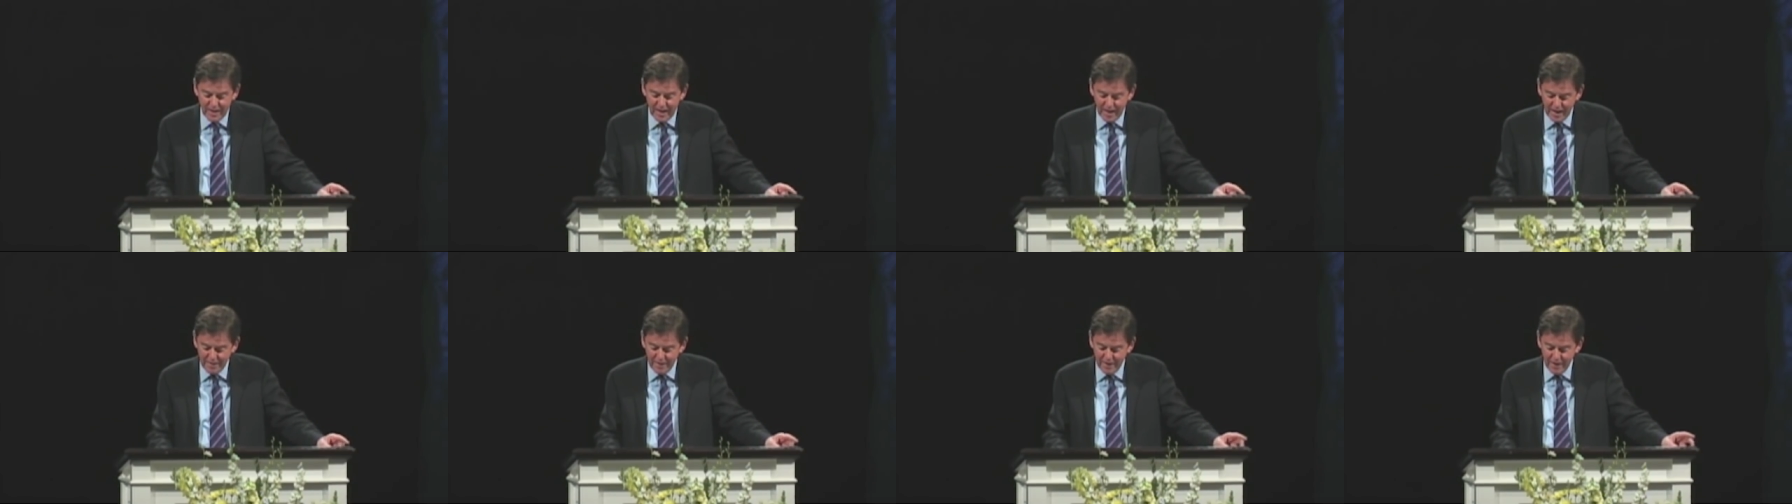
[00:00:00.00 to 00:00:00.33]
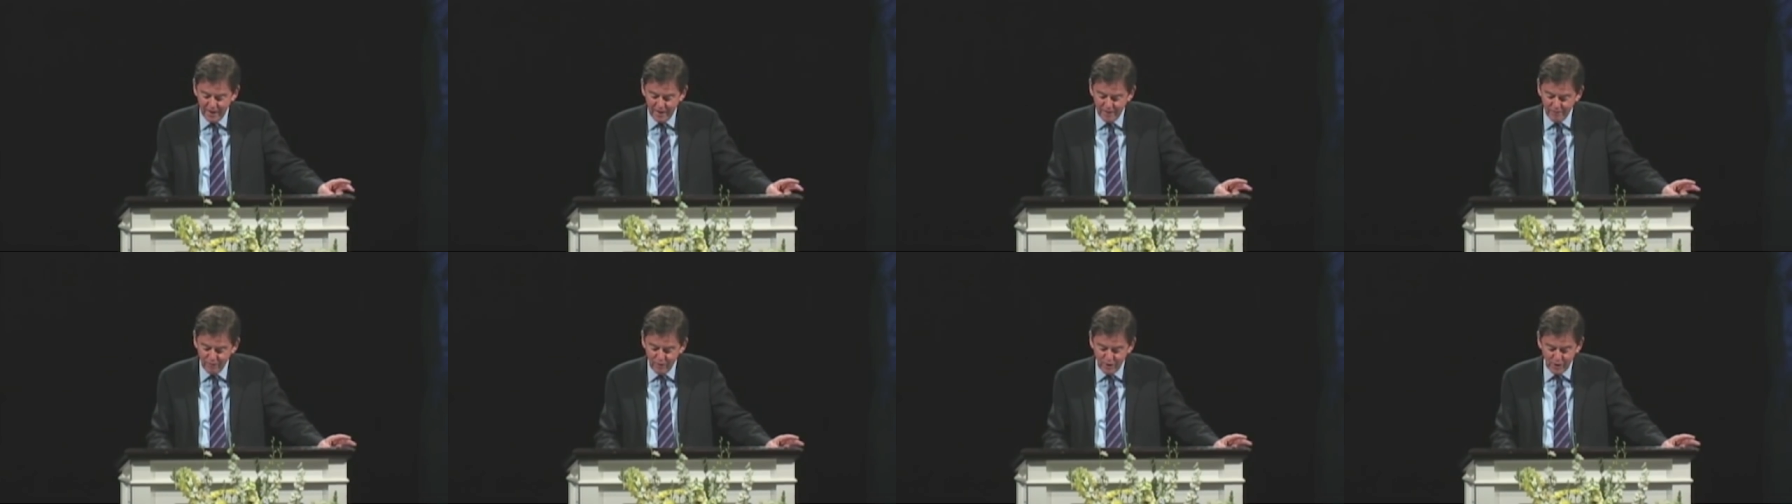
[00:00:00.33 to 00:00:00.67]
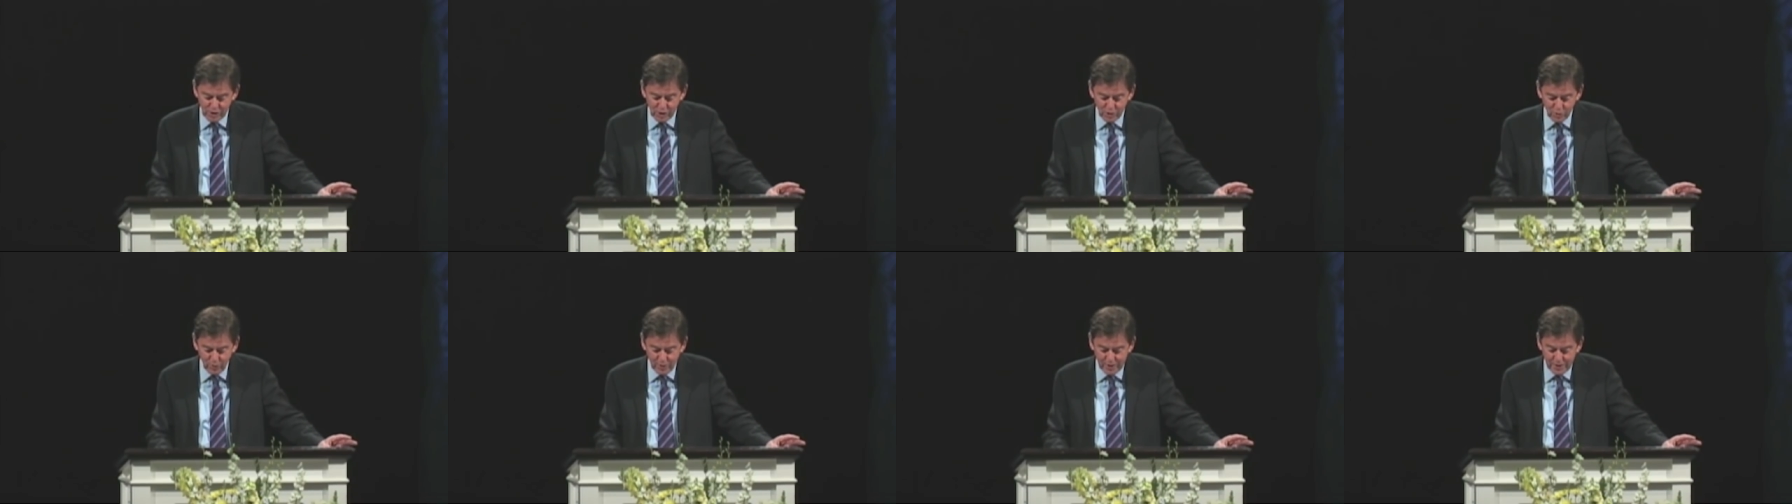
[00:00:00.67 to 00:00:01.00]
And then in
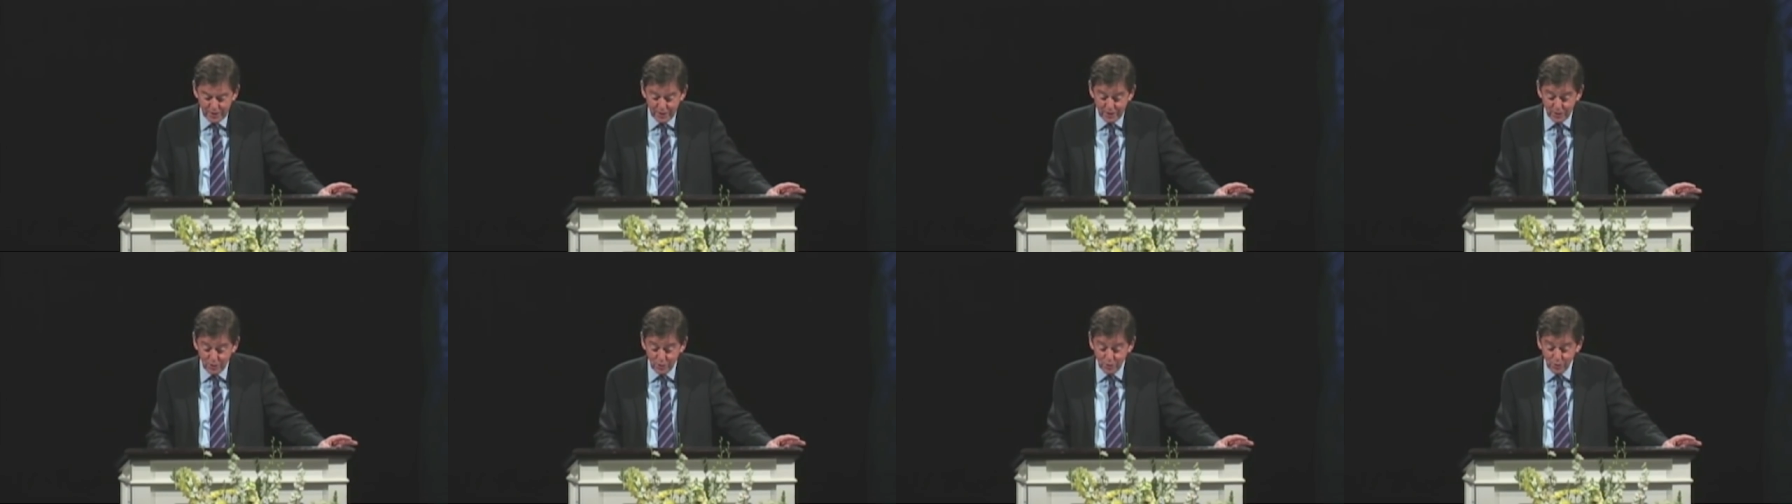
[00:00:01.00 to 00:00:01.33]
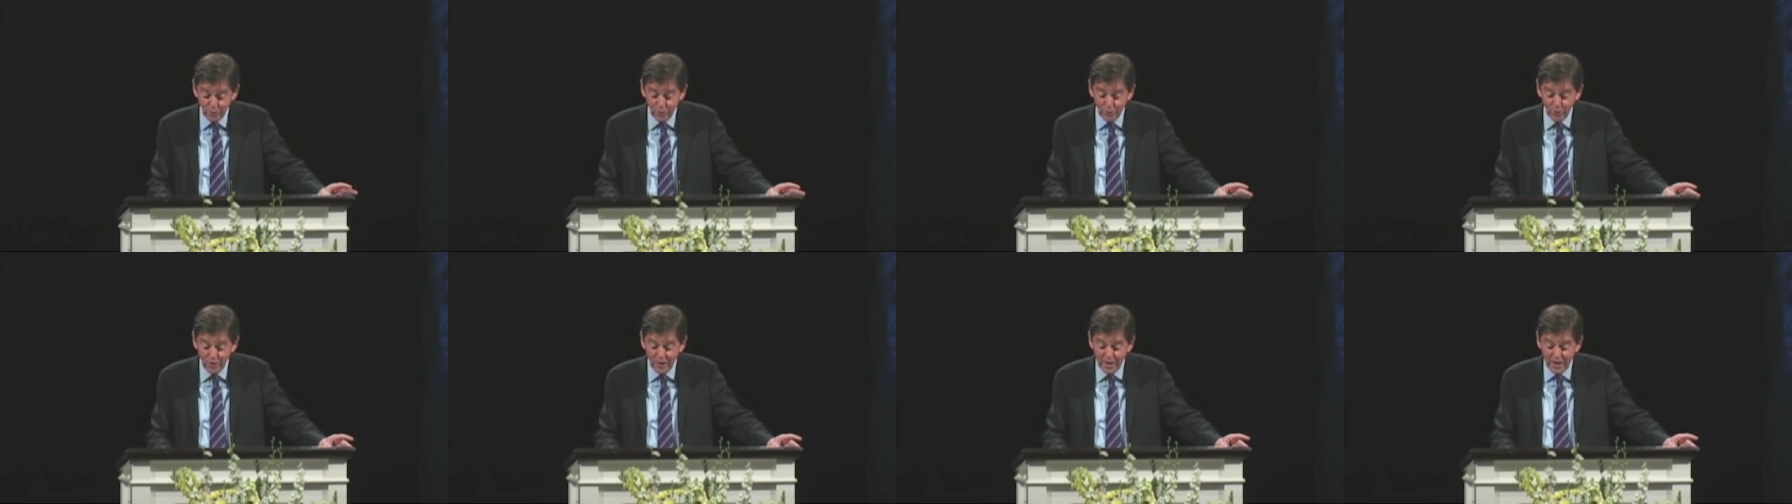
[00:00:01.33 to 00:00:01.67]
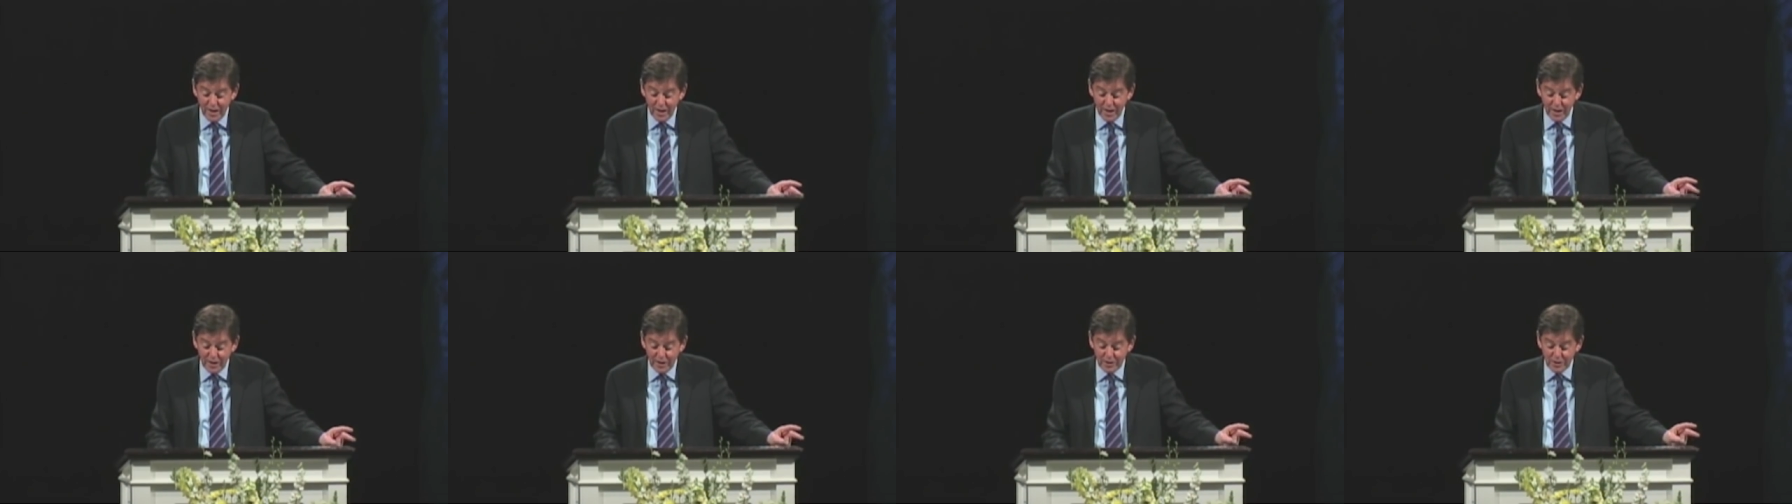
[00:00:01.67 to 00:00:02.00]
verse 22,
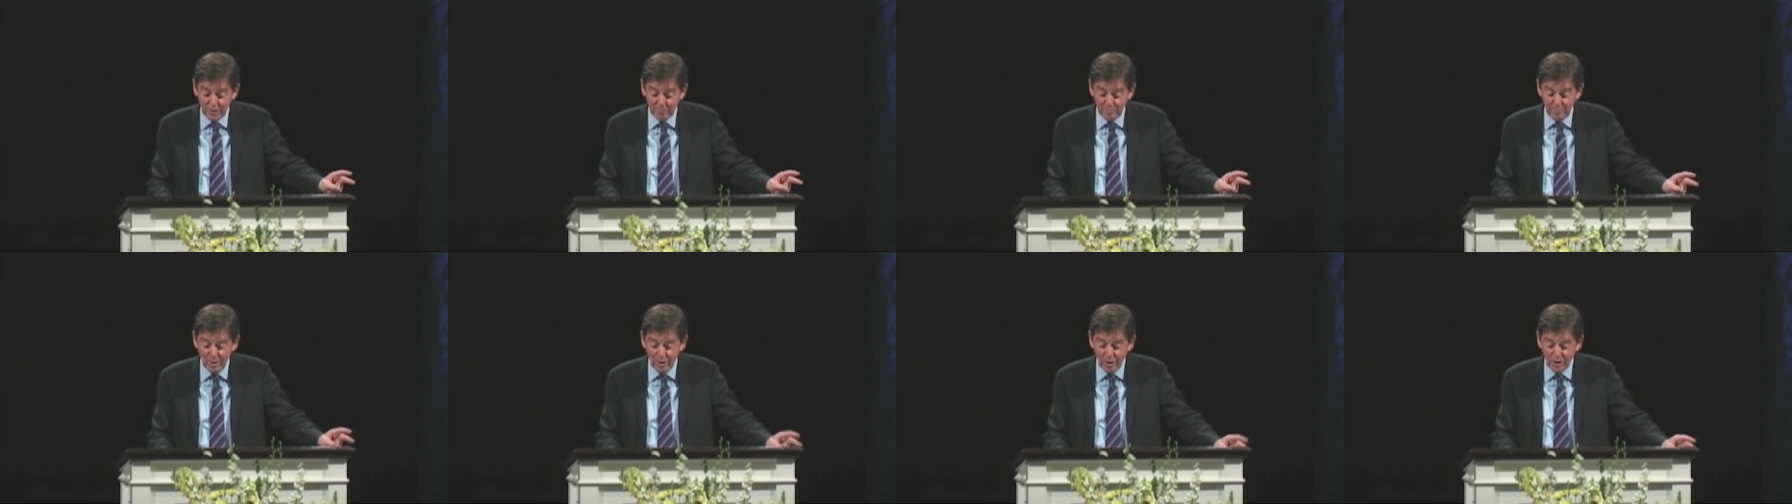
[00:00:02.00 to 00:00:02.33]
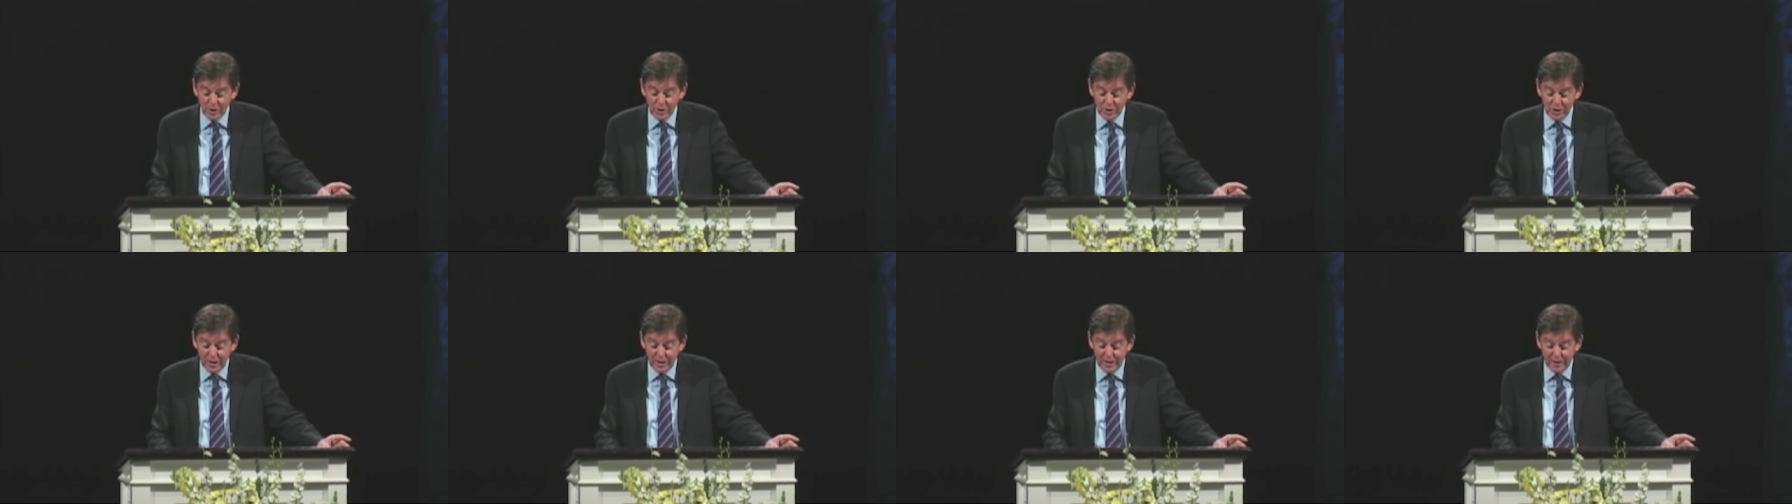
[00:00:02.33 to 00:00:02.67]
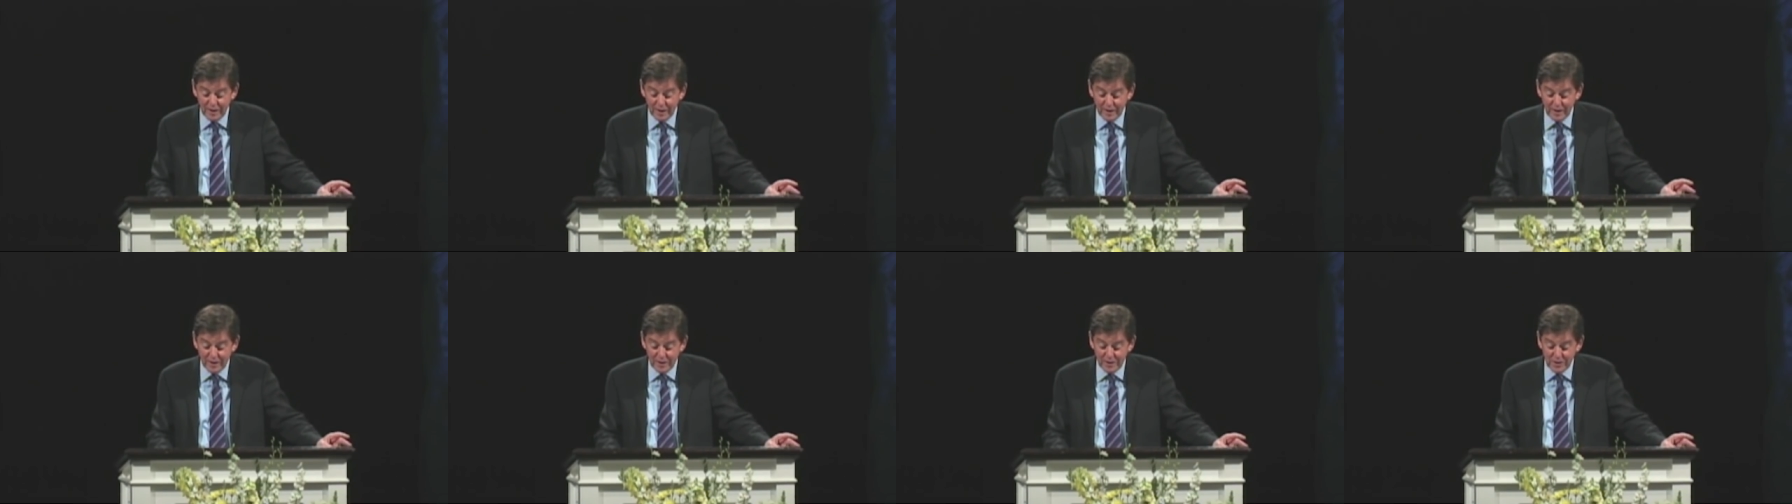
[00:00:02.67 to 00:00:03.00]
it is a mercy
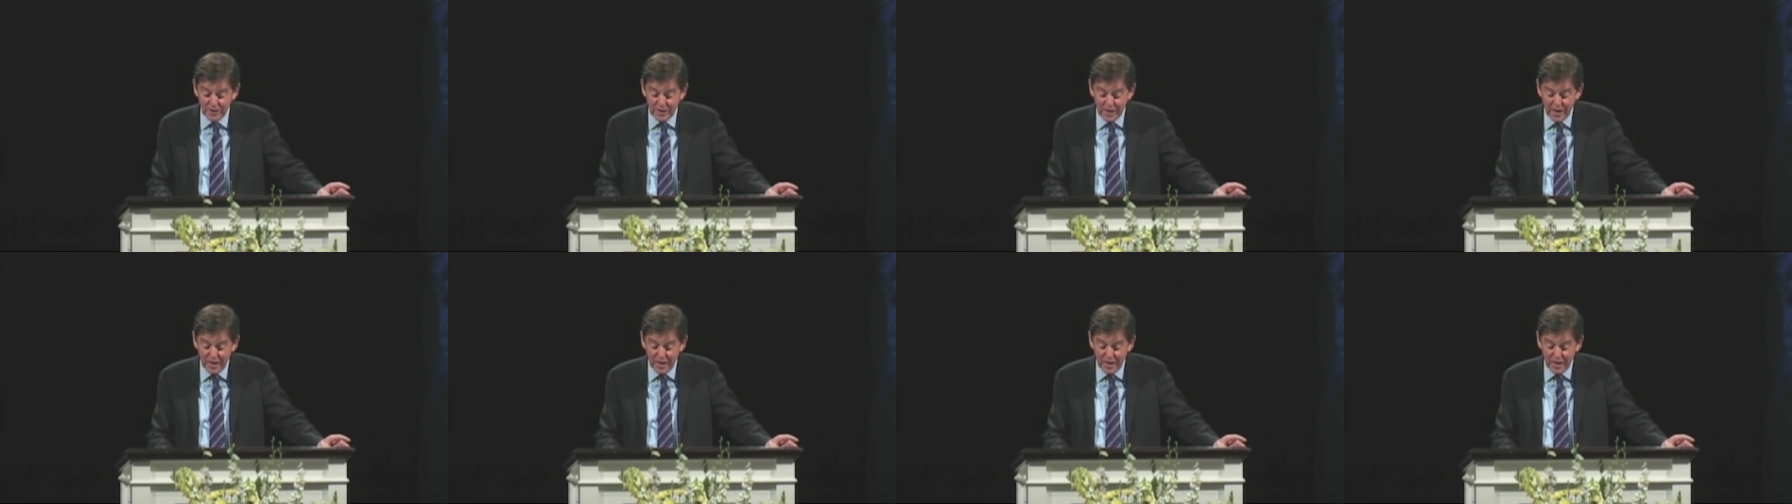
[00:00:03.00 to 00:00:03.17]
that is